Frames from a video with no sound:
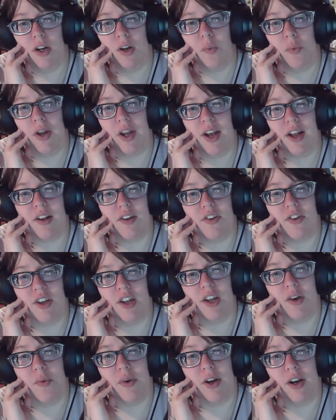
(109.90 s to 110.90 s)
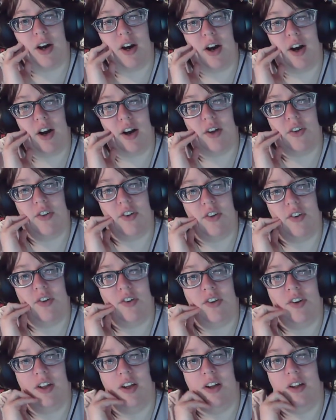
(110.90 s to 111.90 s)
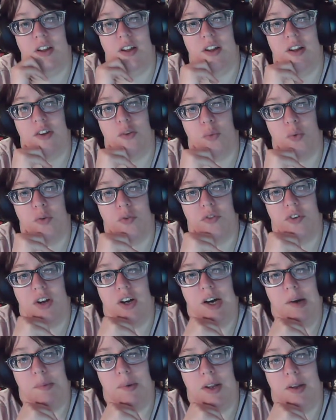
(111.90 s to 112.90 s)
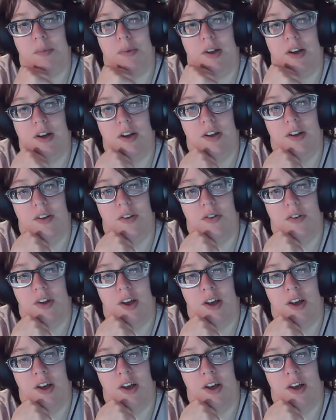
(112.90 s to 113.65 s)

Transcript: we get to see what Hawks' deal is with Dobby, because,